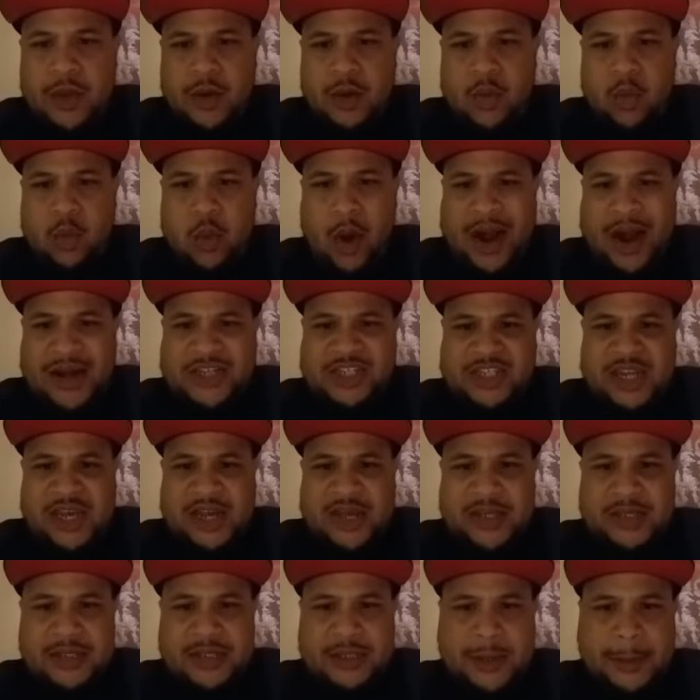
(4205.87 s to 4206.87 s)
Watch
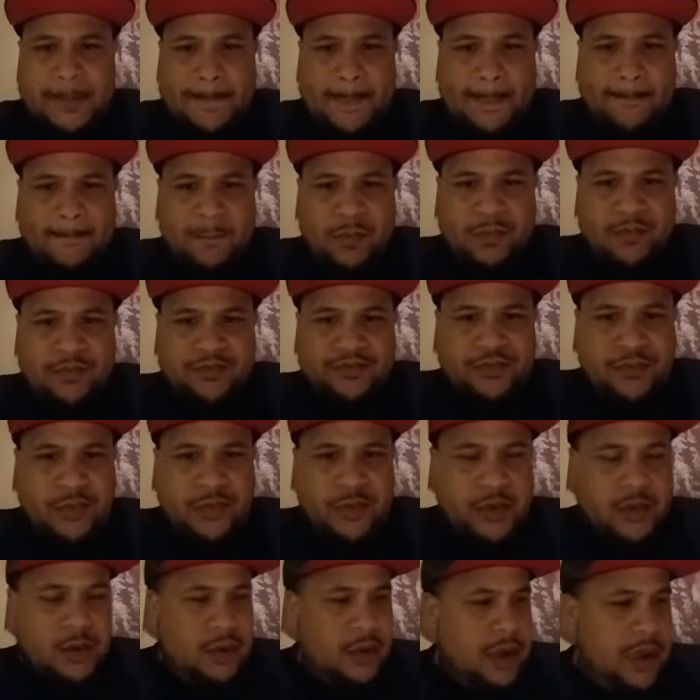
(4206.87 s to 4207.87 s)
this.
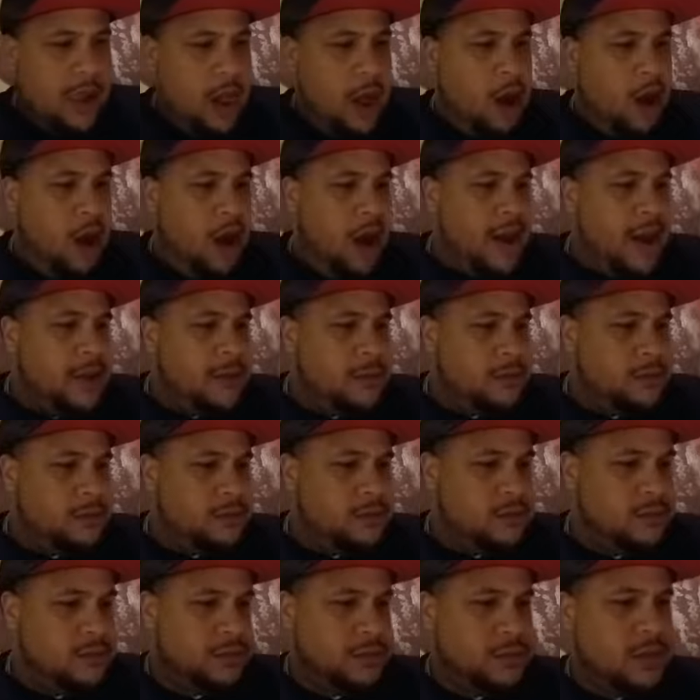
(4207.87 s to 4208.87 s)
All right?
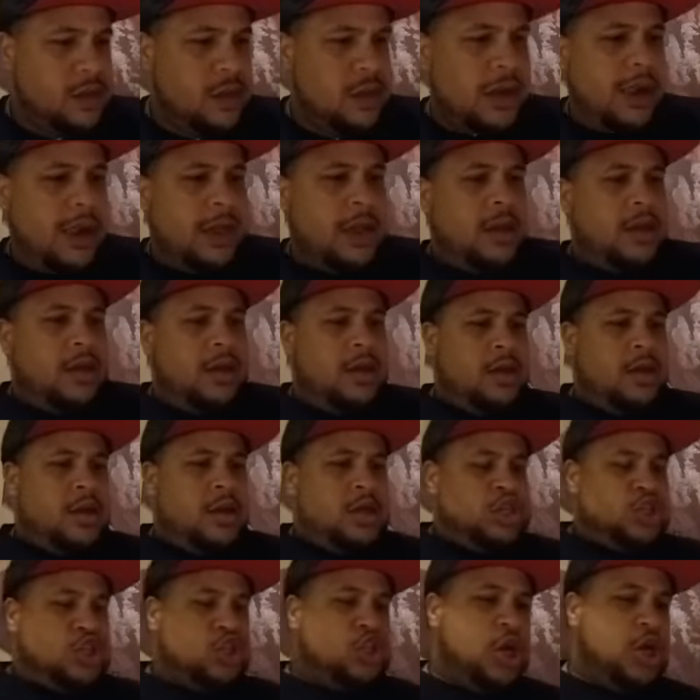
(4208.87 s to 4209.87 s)

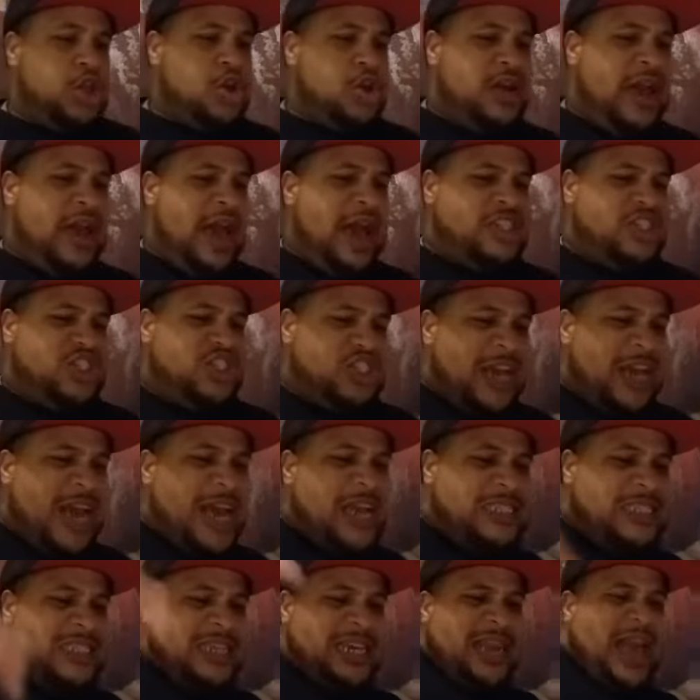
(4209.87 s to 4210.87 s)
So you got
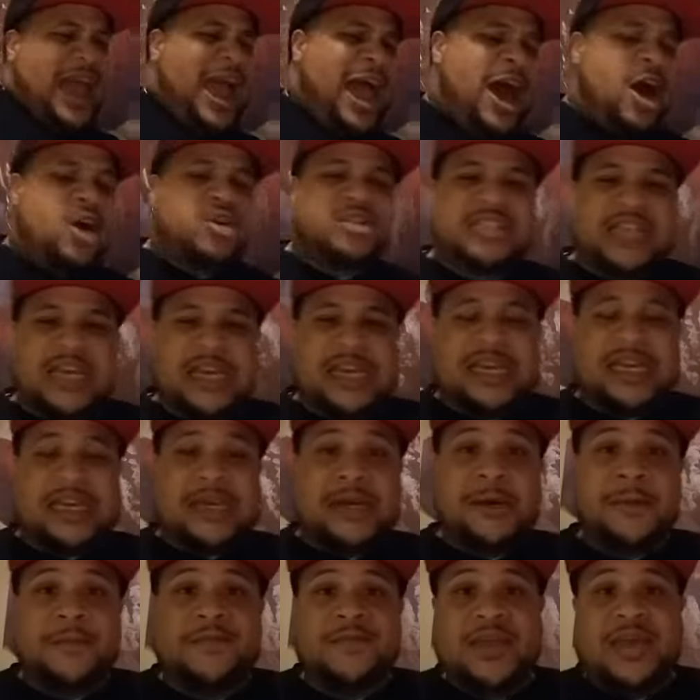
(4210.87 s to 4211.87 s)
Jason
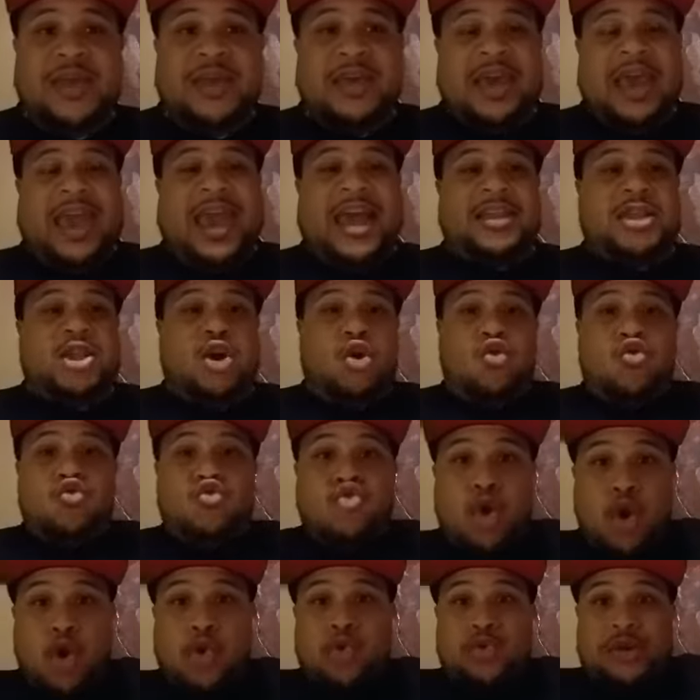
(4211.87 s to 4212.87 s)
Aldean at the
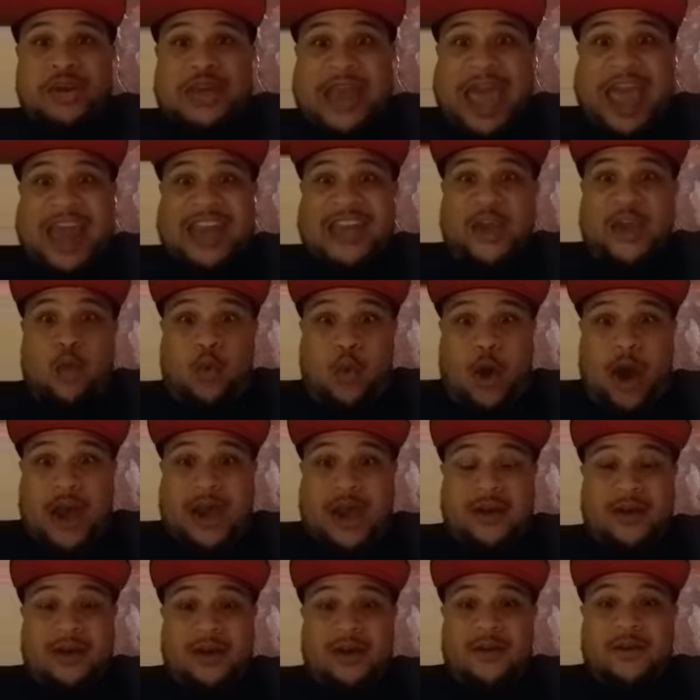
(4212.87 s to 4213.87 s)
Route
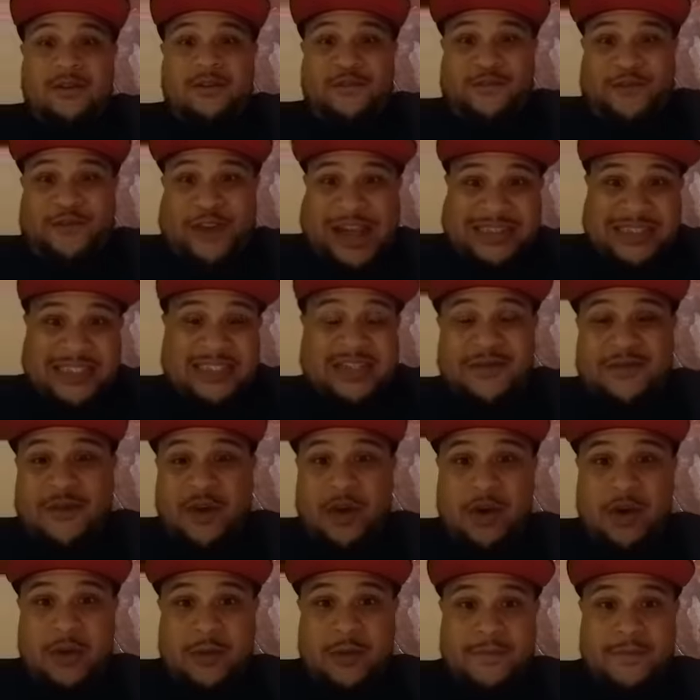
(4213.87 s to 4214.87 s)
91
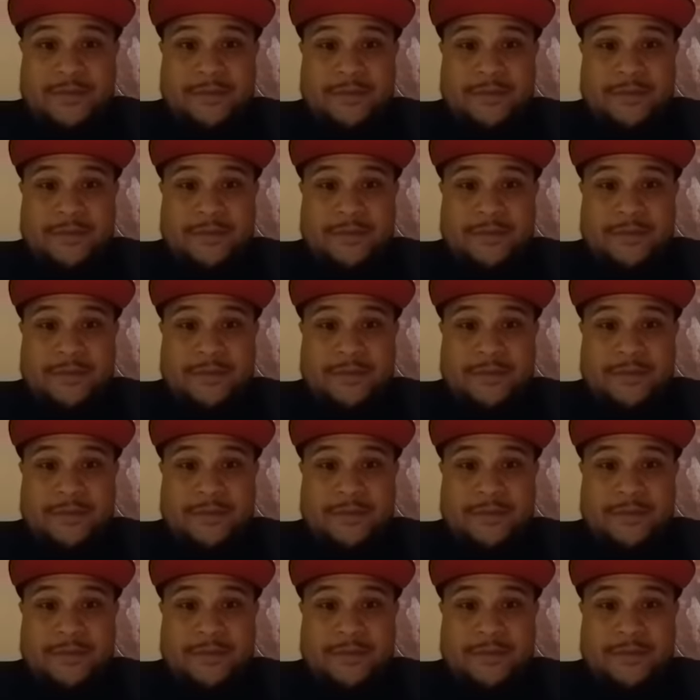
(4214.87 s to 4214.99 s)
Festival.